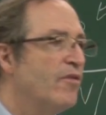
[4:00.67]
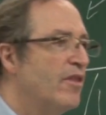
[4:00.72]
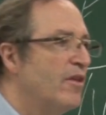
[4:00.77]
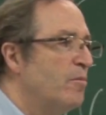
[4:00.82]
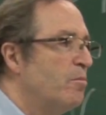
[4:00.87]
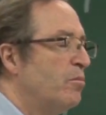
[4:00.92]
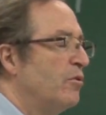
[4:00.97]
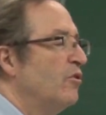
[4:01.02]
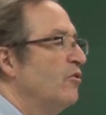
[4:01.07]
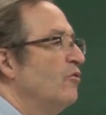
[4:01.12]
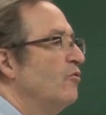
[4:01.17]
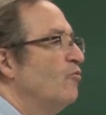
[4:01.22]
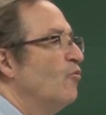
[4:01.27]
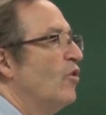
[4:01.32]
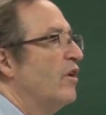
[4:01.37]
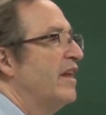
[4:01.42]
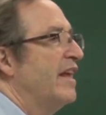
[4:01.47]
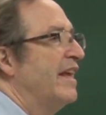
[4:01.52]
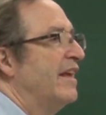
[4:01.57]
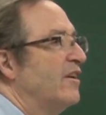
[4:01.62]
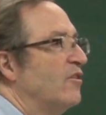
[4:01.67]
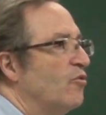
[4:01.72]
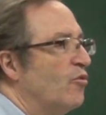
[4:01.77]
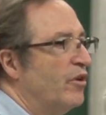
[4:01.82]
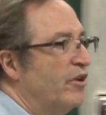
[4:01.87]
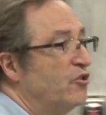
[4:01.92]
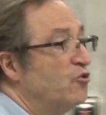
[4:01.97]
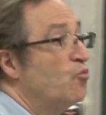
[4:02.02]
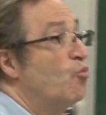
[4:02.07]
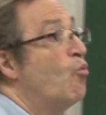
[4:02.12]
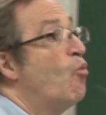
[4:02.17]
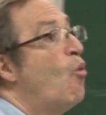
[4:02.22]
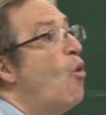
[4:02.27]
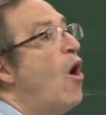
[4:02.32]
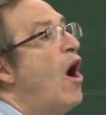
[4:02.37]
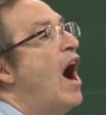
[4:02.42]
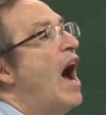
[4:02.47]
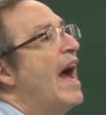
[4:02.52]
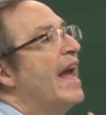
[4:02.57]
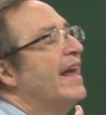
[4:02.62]
of the balloon would increase.
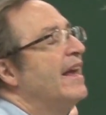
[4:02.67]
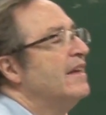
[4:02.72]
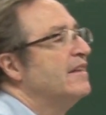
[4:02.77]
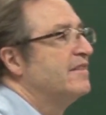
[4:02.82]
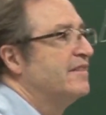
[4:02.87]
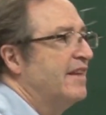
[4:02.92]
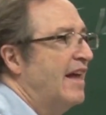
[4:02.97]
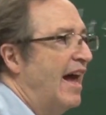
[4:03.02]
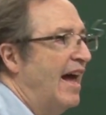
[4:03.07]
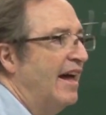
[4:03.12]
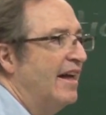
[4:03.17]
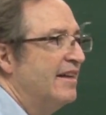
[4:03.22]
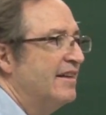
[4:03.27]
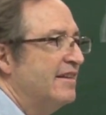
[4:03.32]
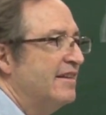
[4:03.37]
Why is that?